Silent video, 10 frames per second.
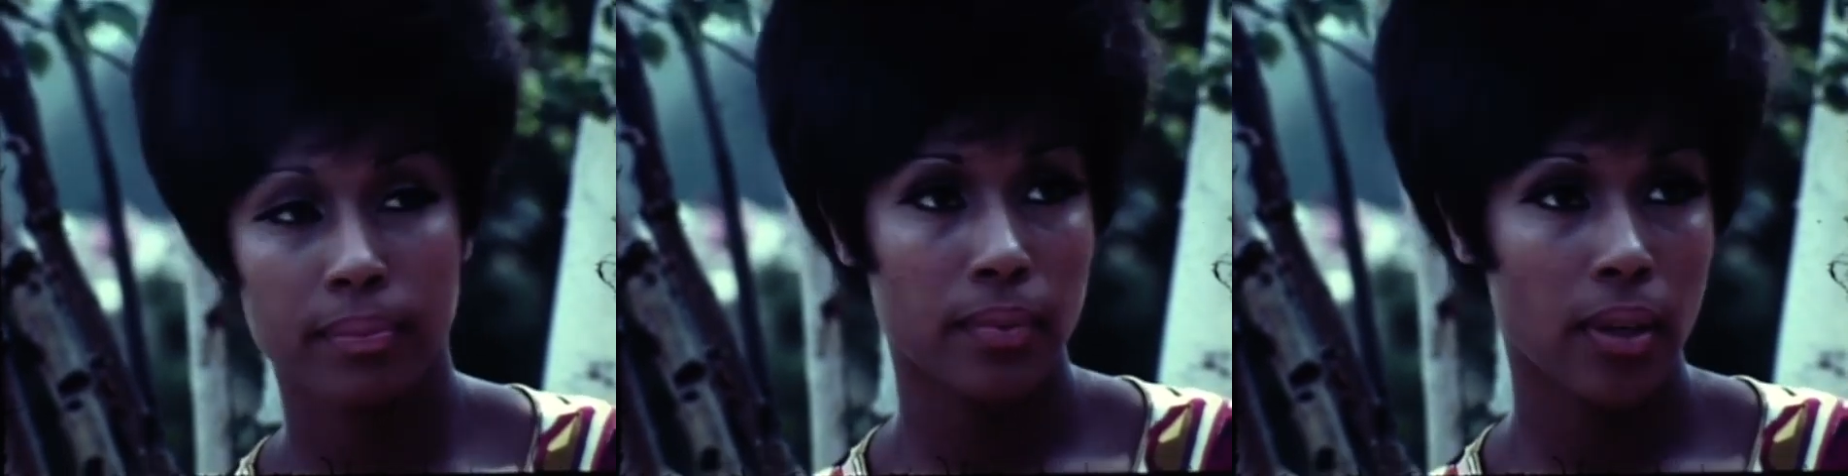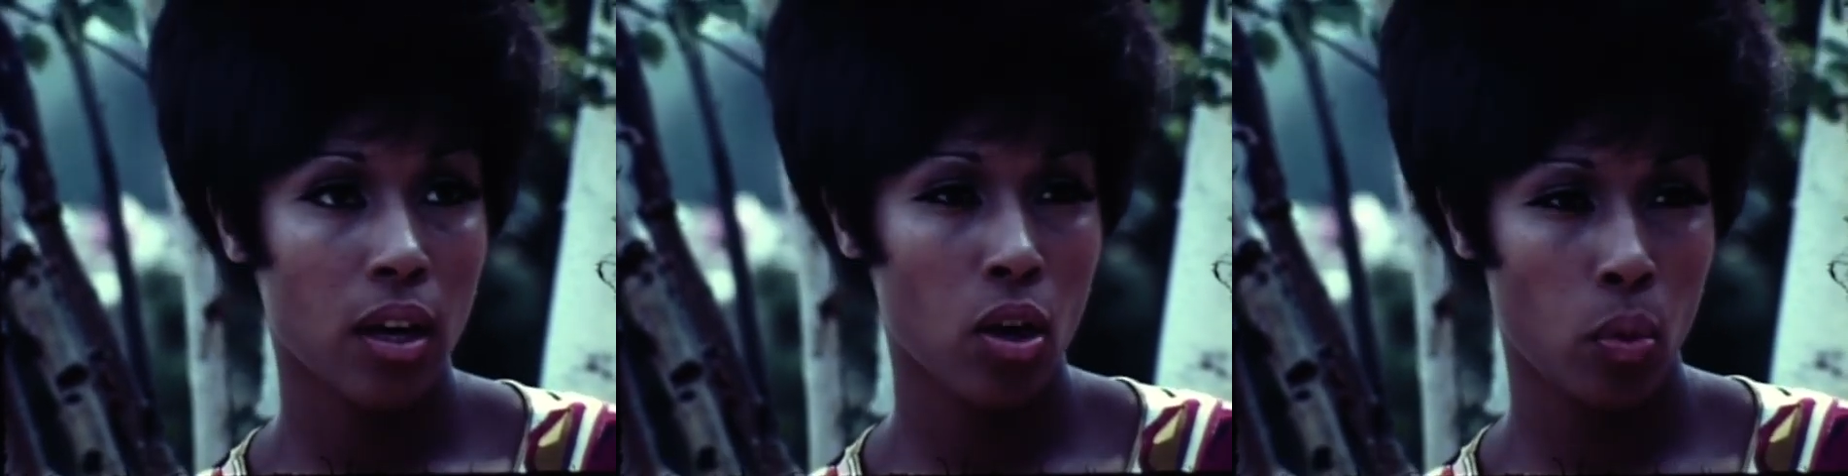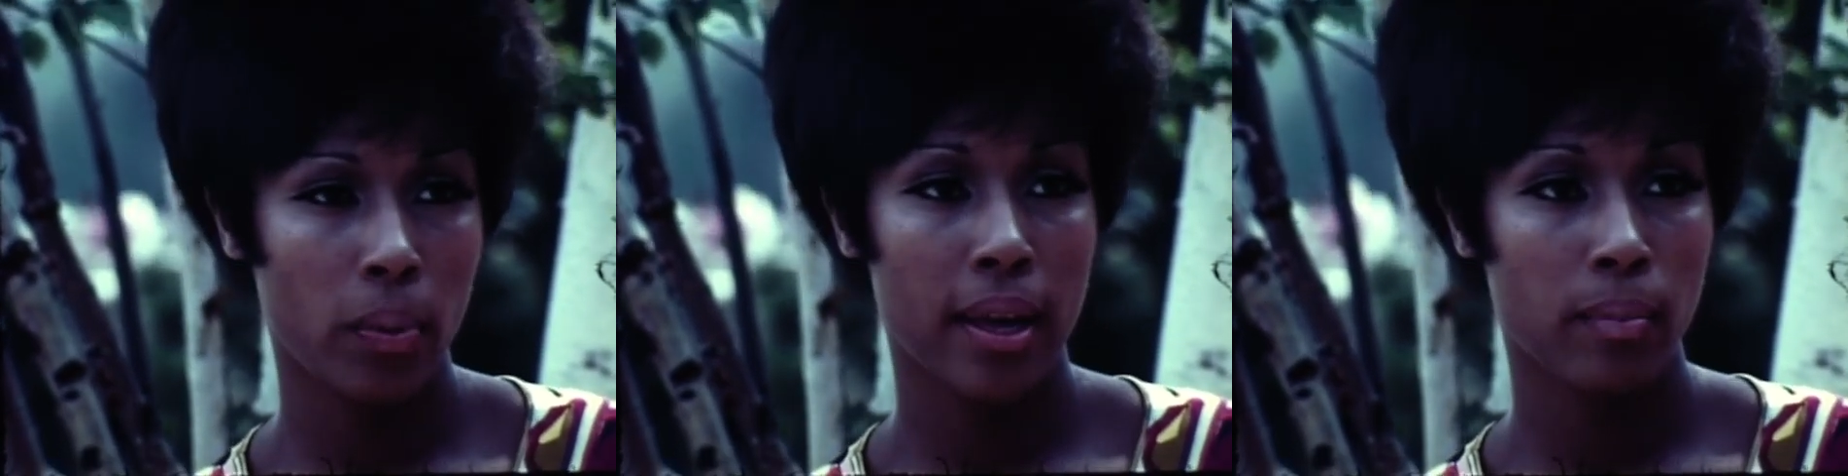Yeah. I
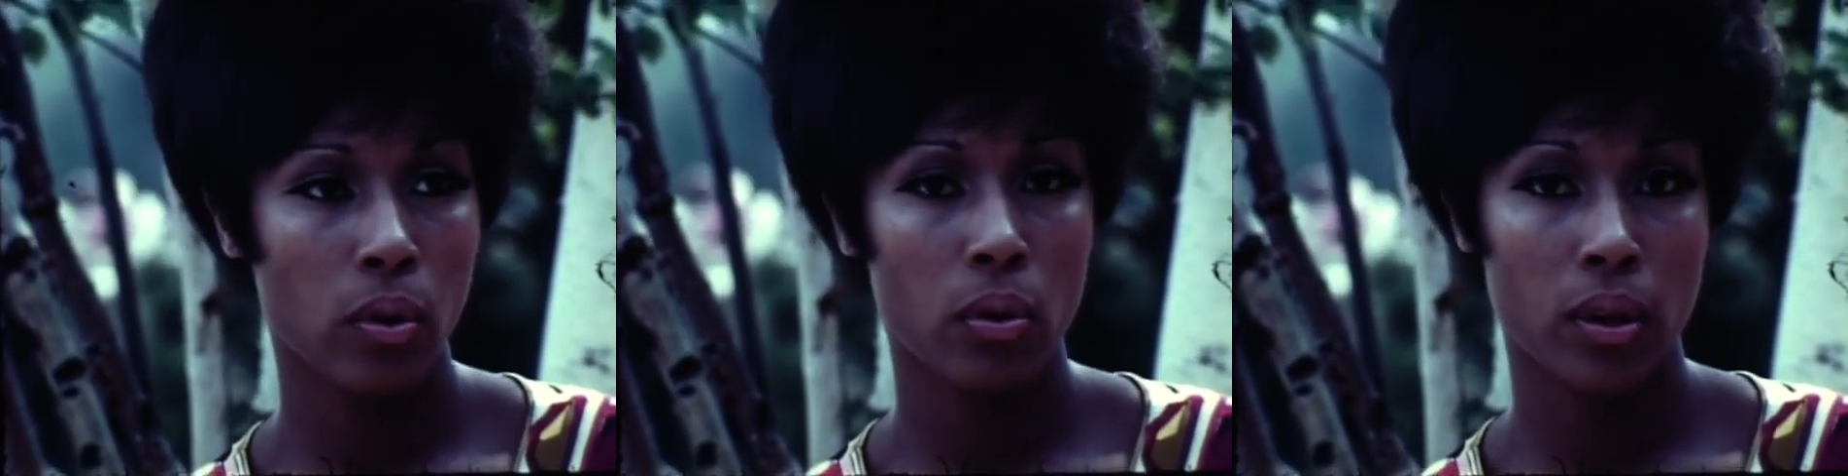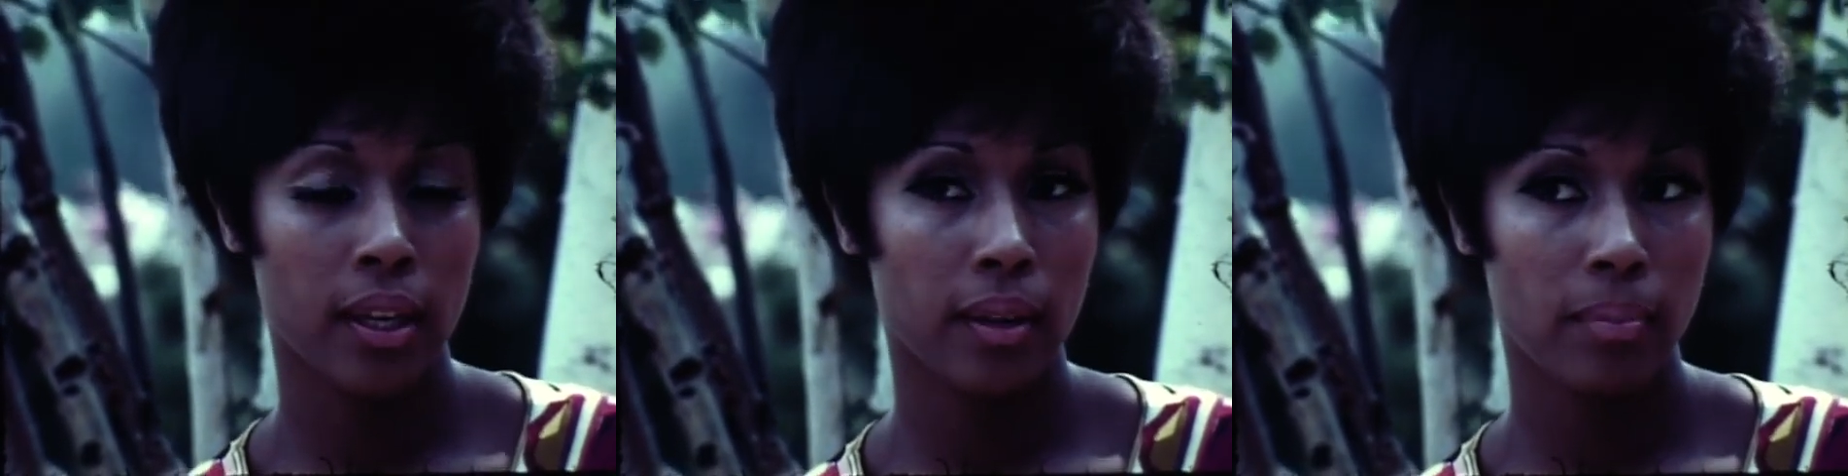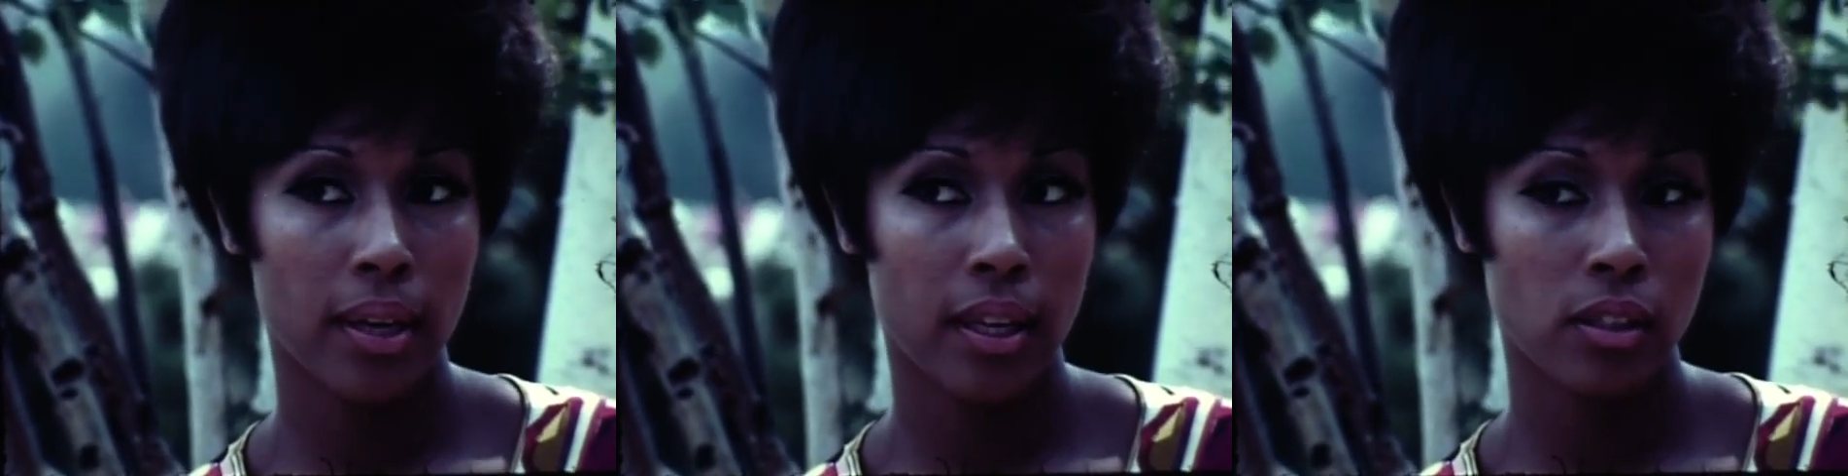hope I am calling it
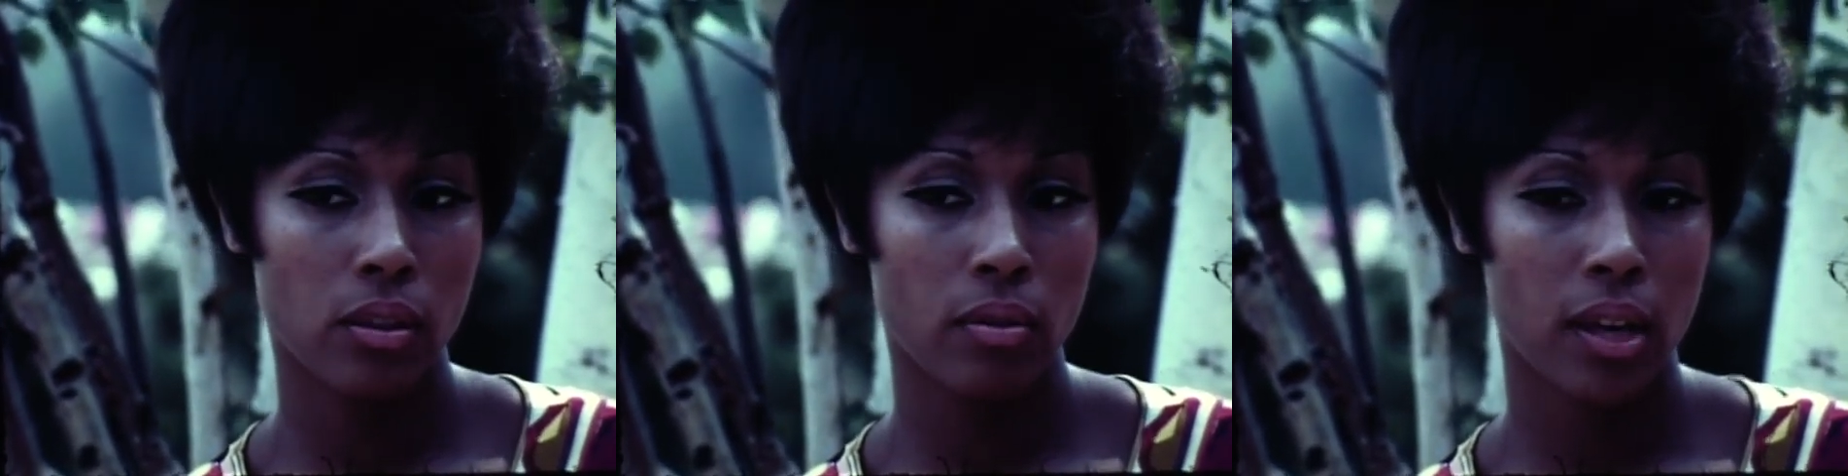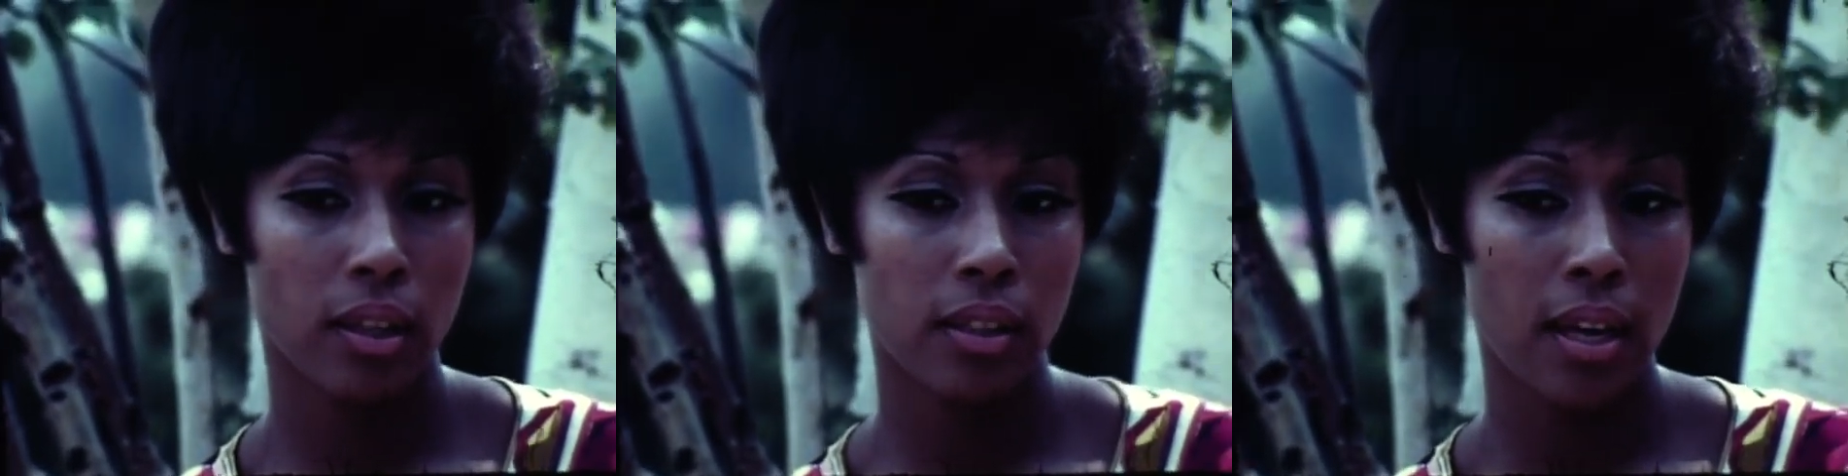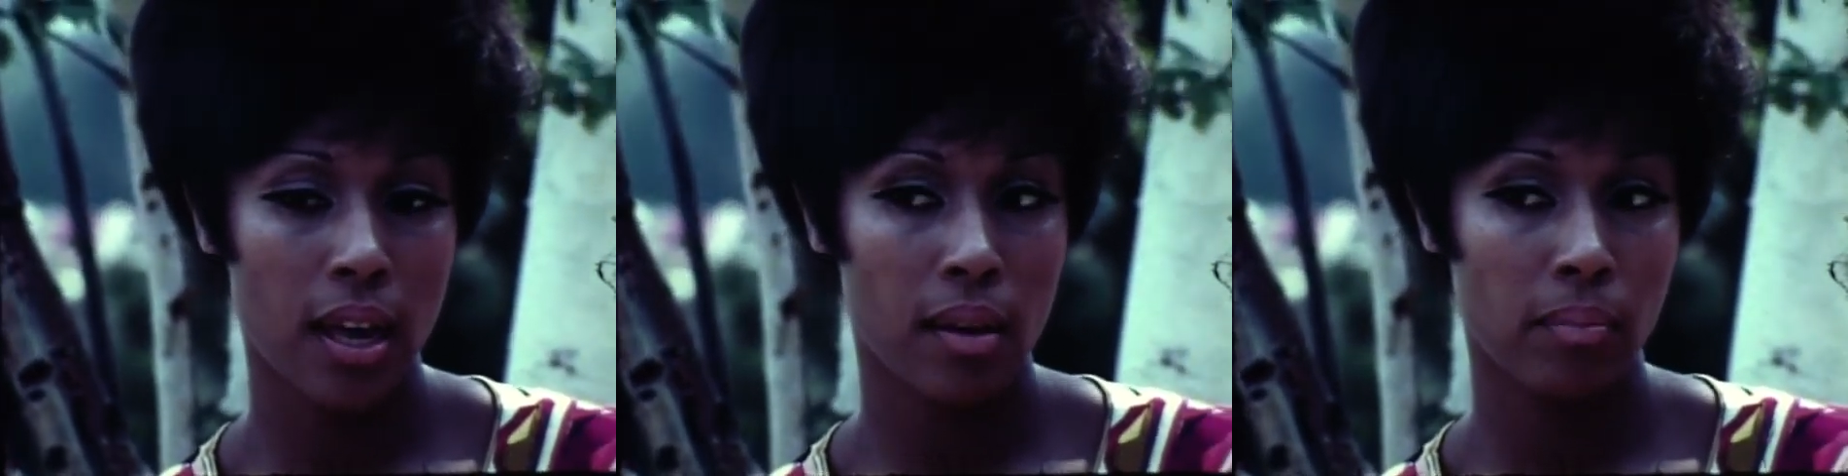by its correct
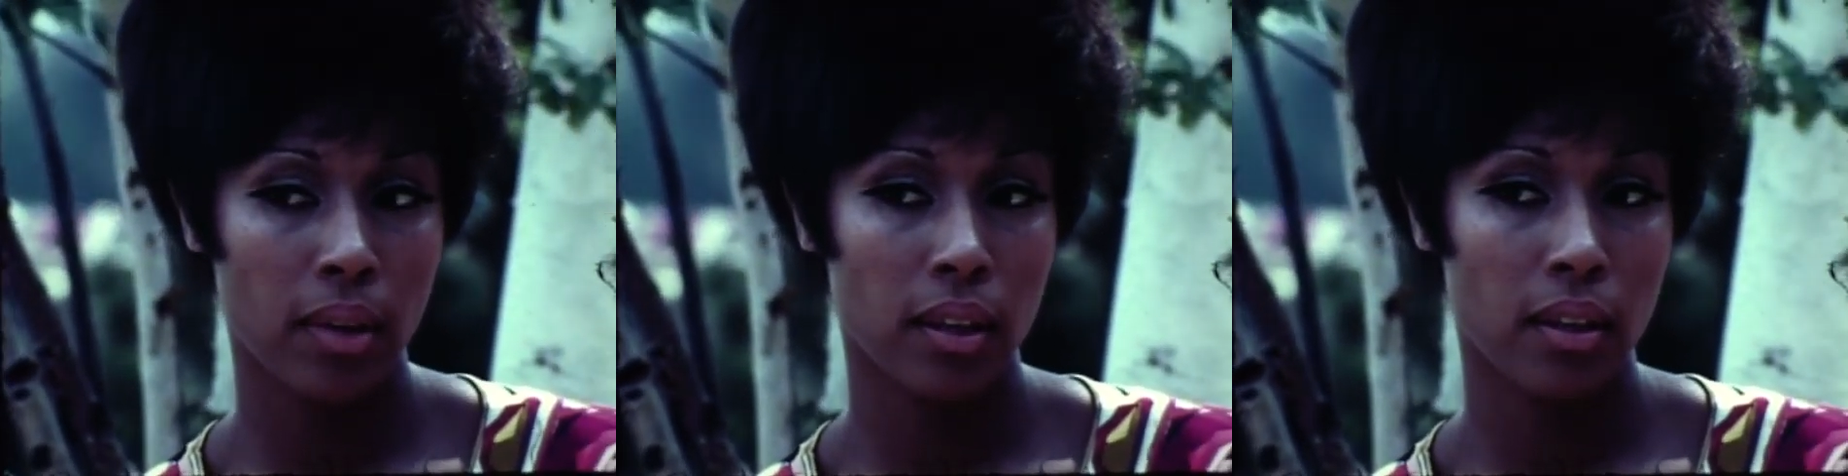name. But